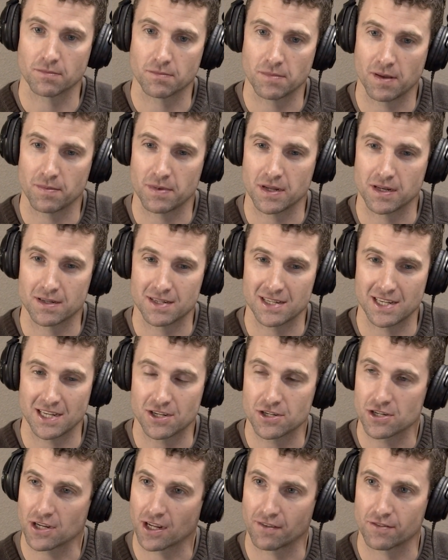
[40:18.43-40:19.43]
maybe
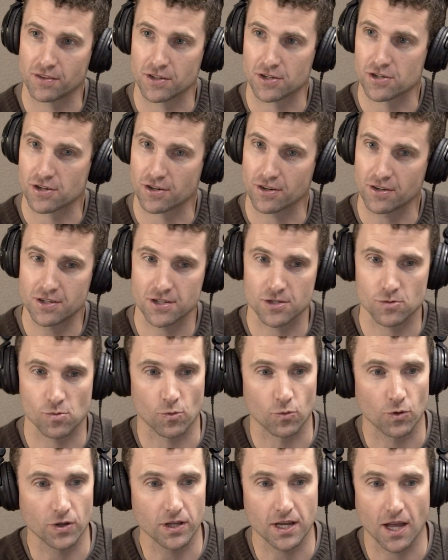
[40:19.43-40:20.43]
teaching of the church as we
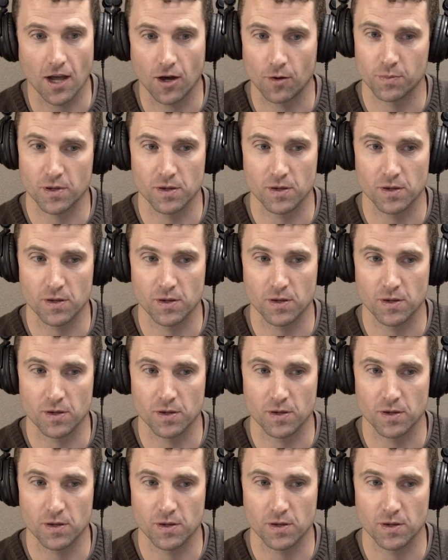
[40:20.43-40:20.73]
really help